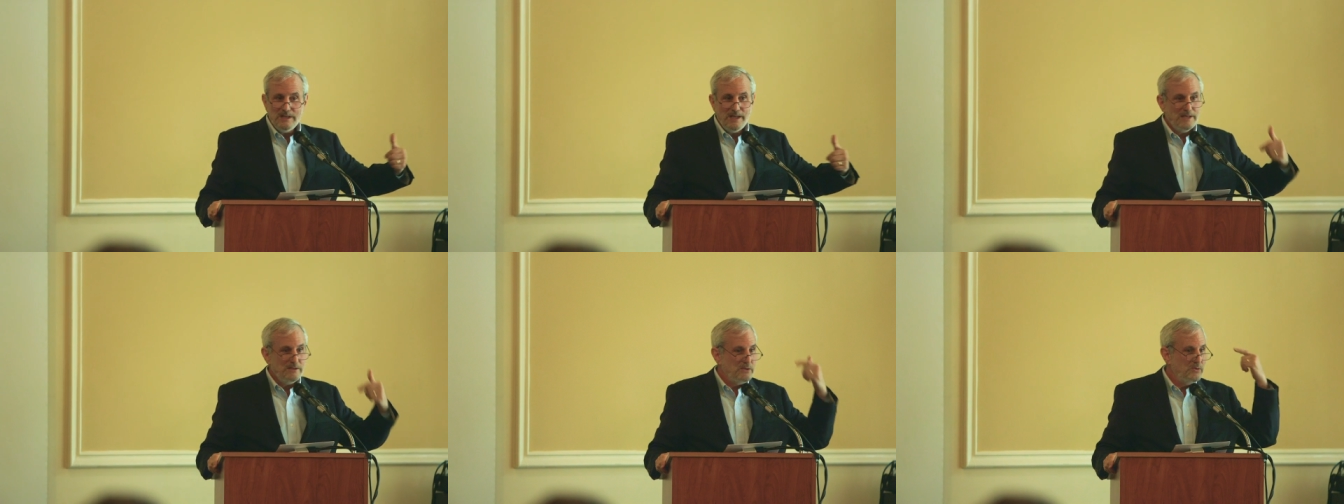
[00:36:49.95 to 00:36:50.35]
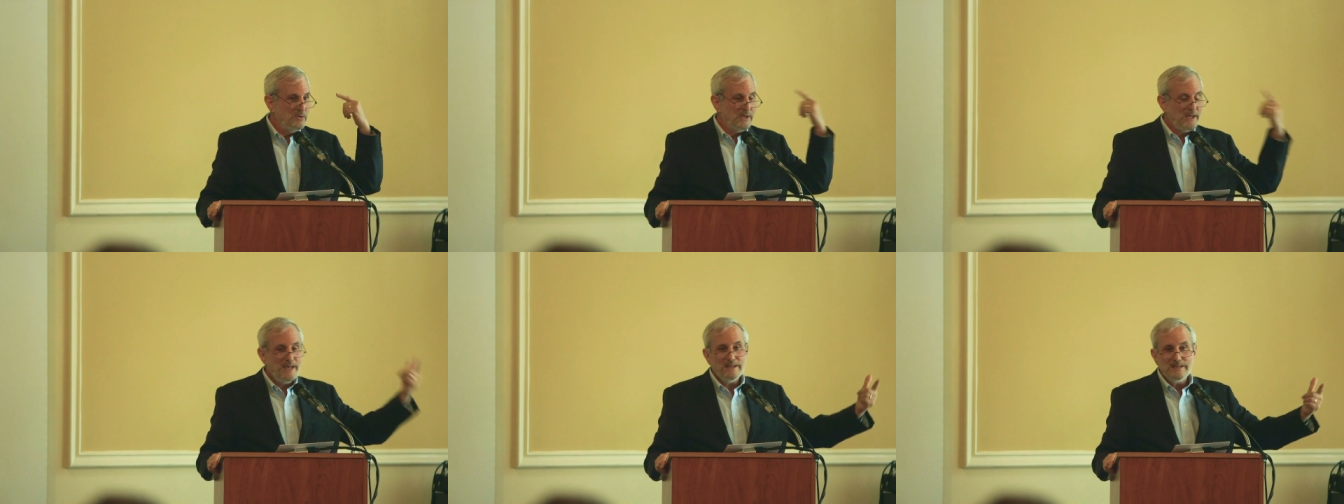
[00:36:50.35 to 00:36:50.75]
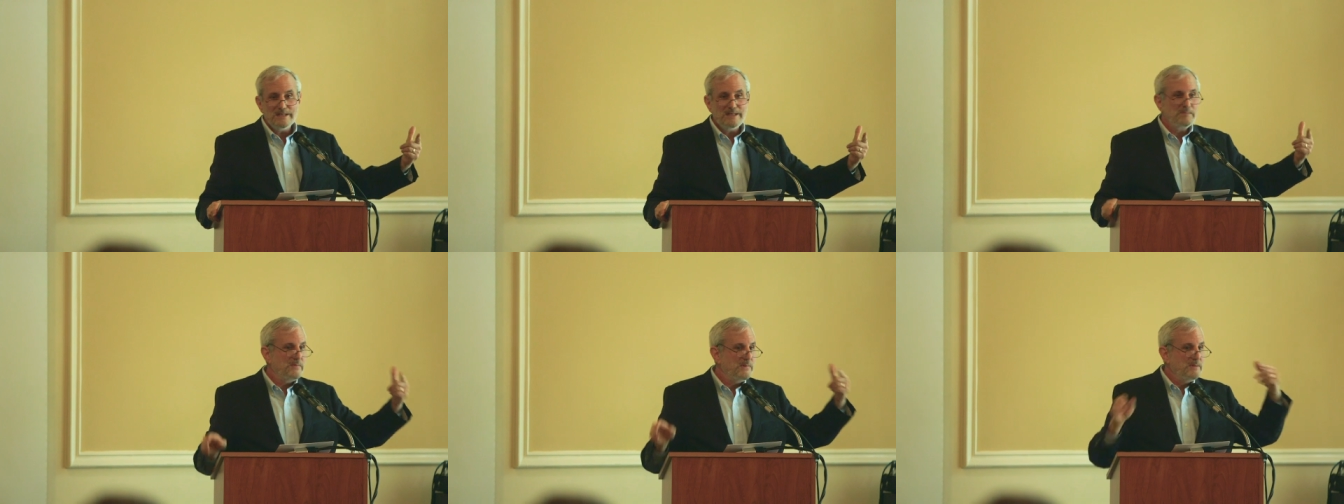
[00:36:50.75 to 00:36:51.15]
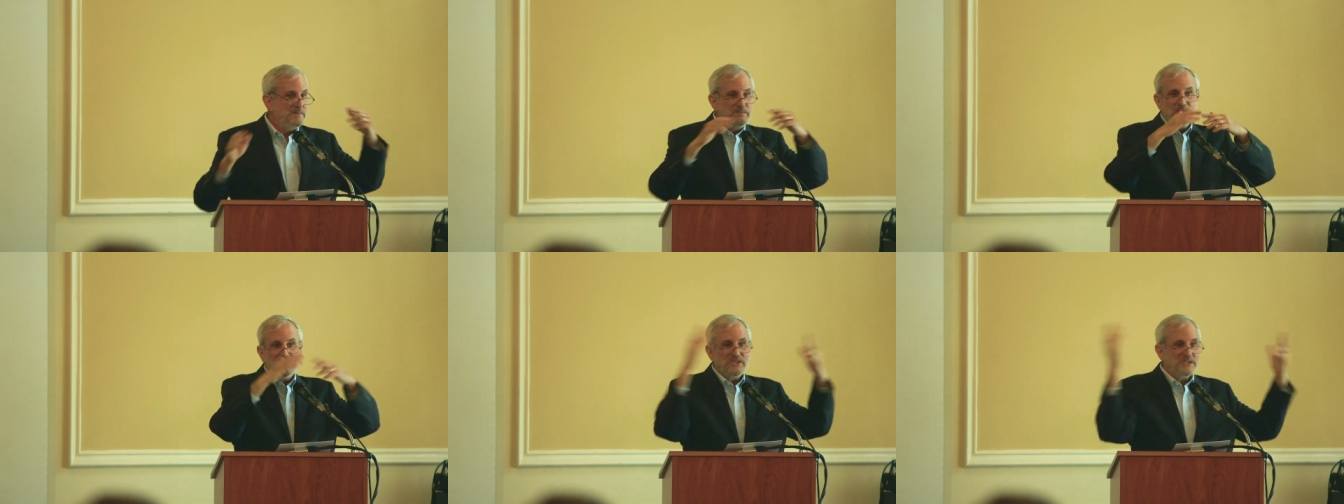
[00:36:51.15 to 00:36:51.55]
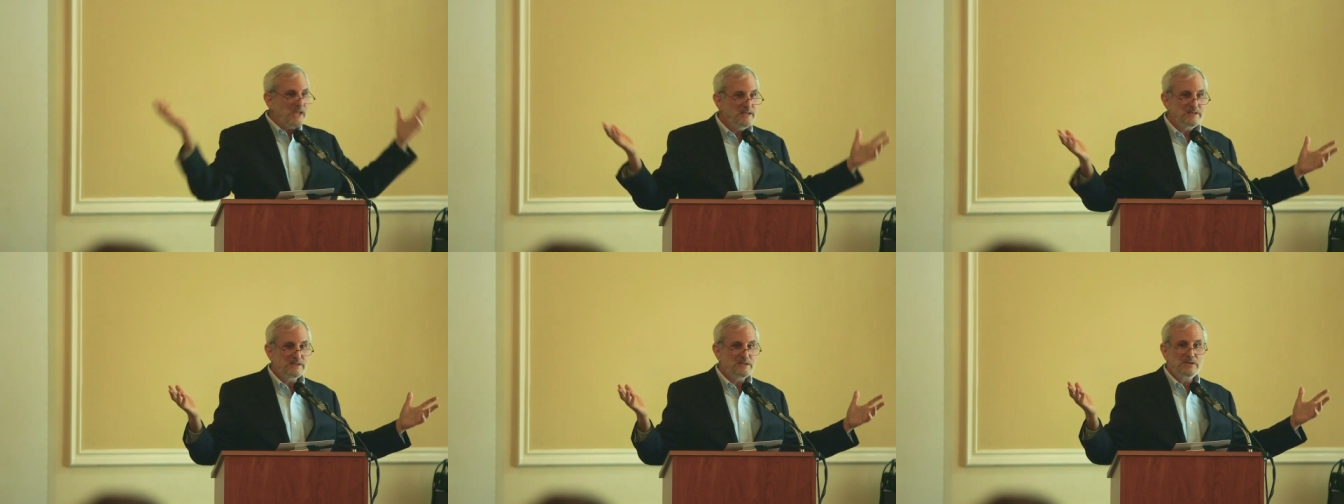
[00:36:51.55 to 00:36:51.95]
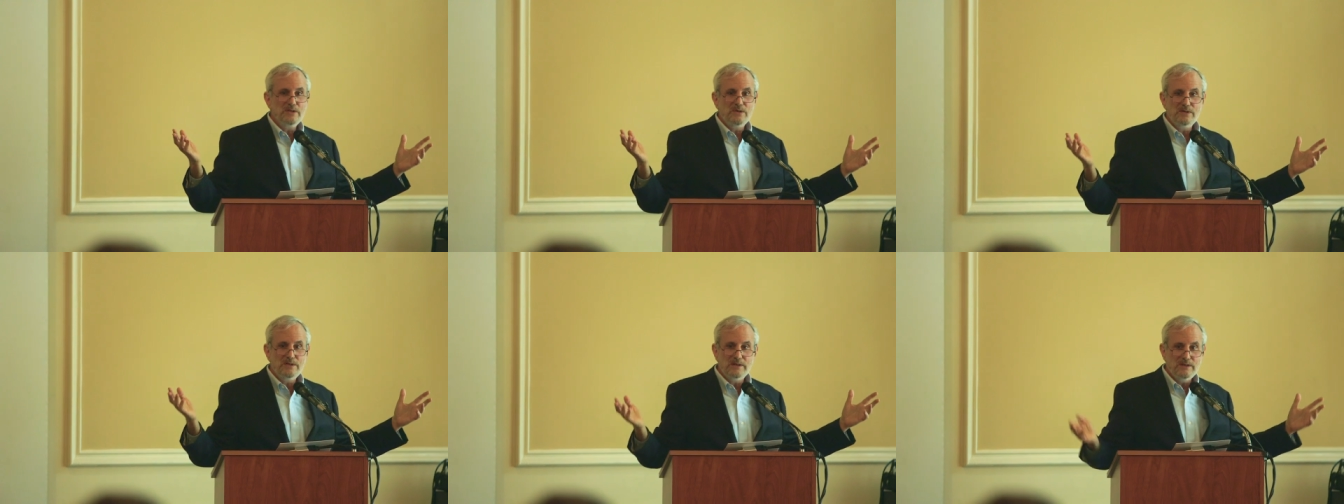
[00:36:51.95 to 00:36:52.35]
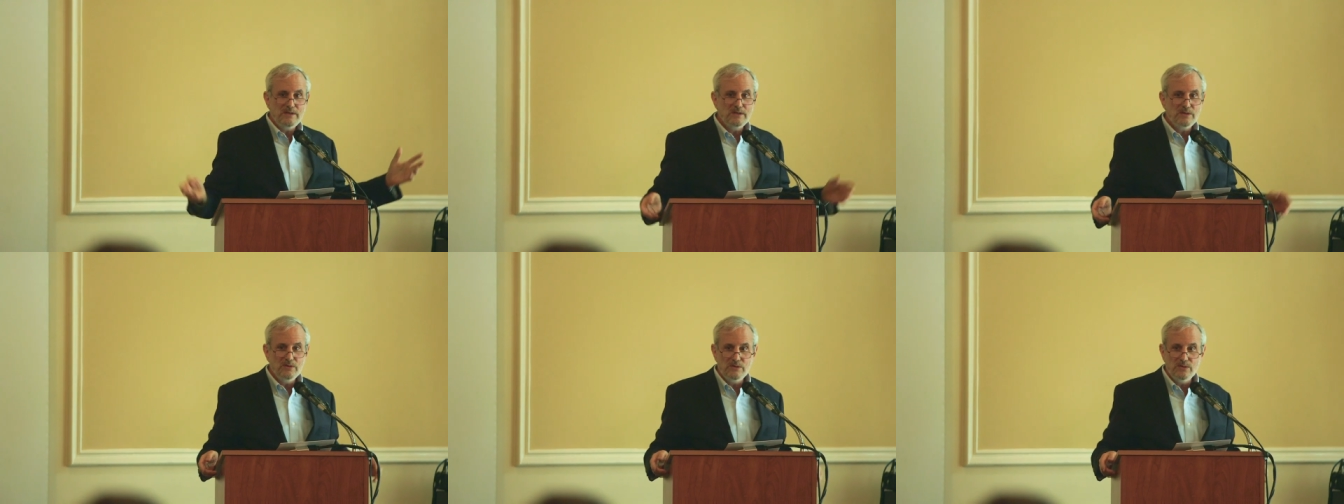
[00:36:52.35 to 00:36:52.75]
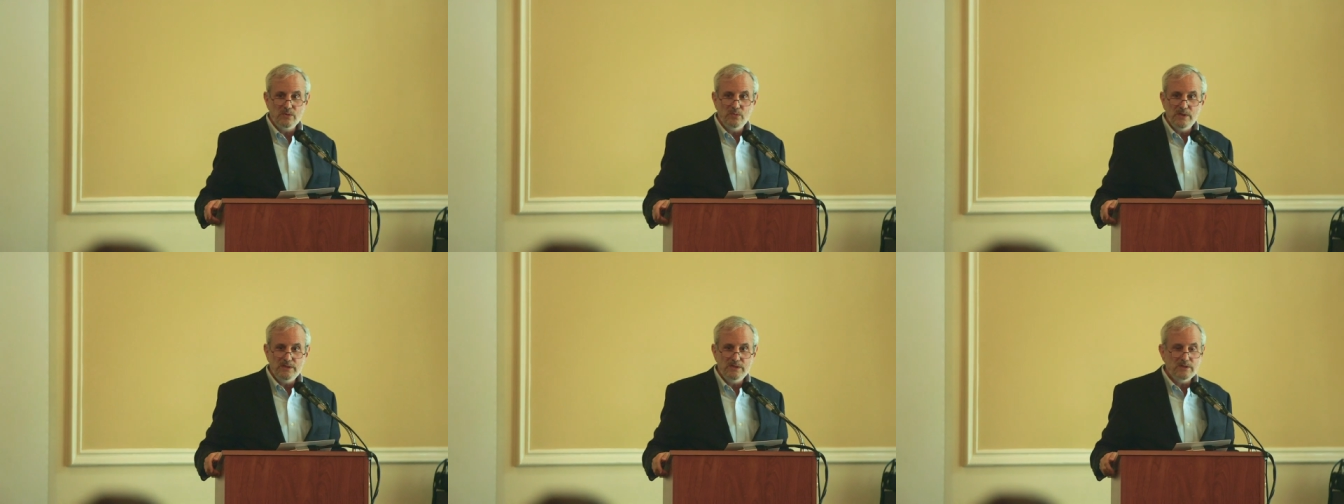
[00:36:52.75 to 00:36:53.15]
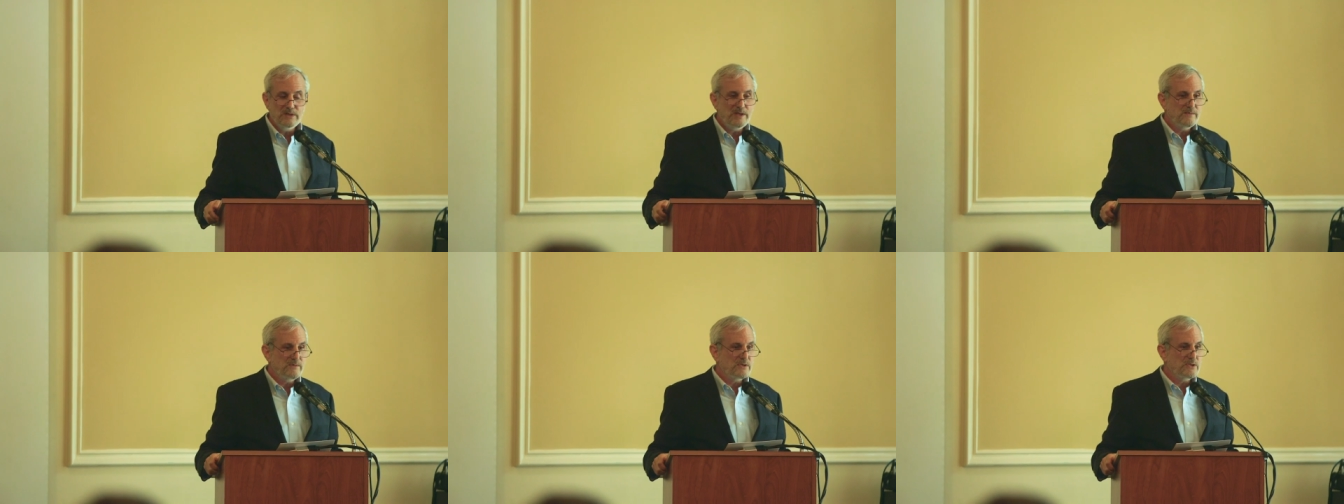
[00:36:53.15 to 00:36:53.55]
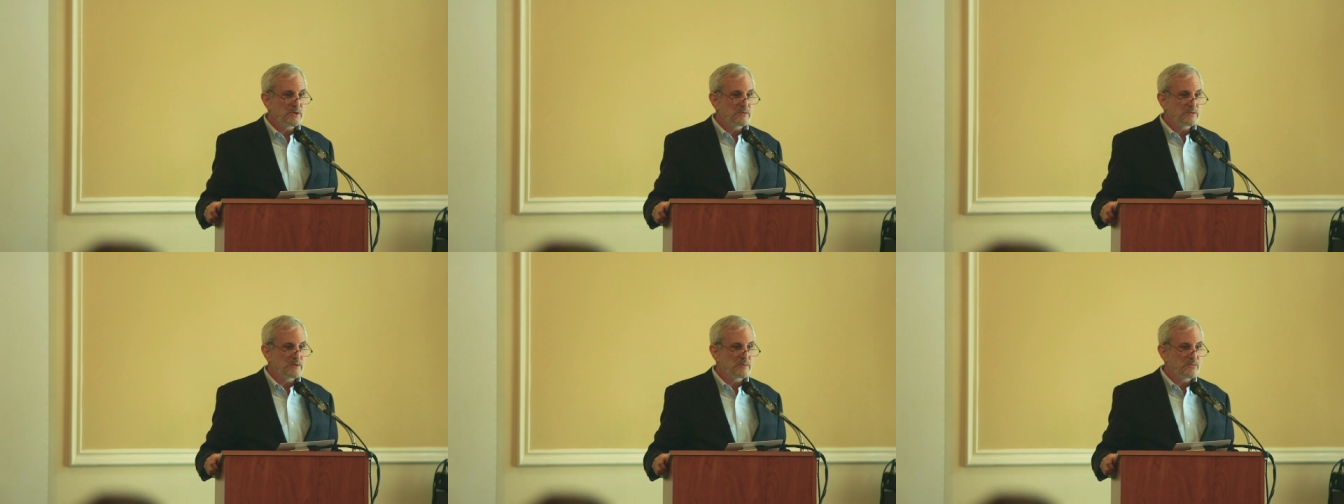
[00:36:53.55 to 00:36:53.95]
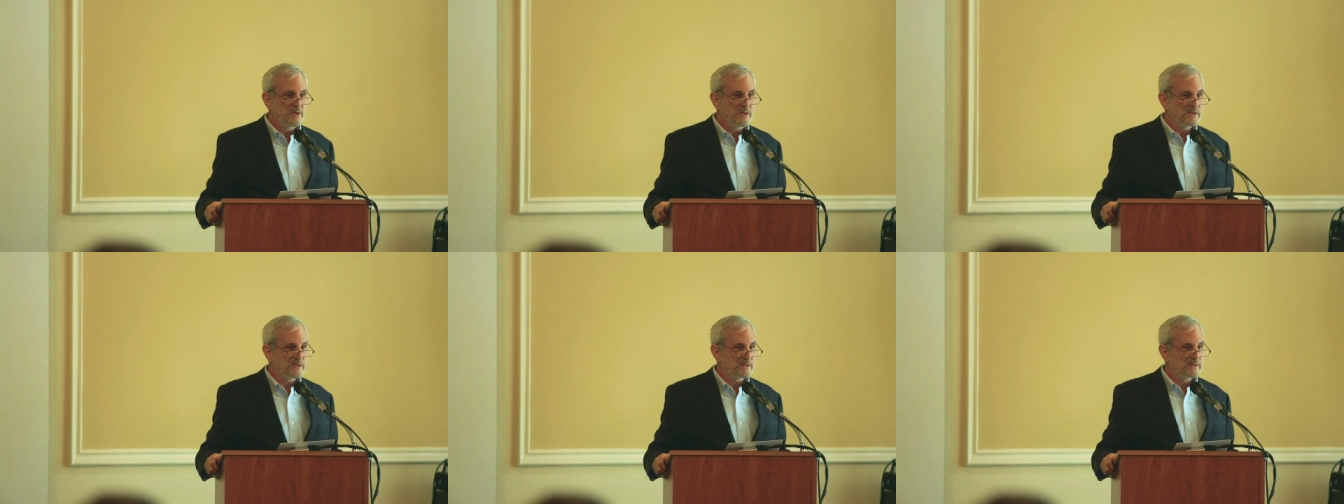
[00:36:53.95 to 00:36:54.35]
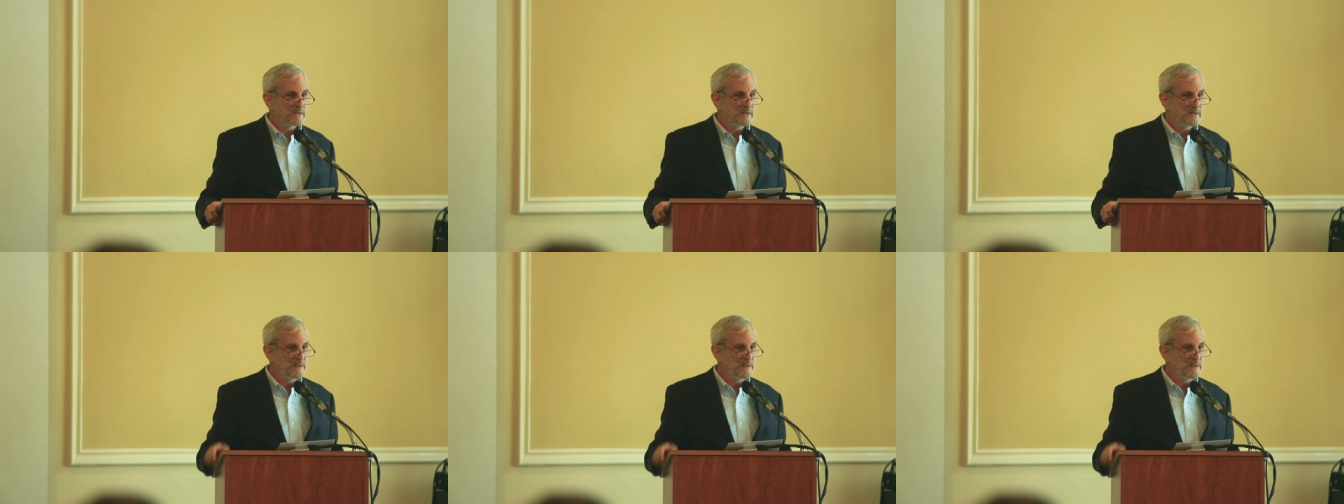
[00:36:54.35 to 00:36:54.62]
and two, you can't simply cite security and think you're gonna win, you're gonna have to show some reasons,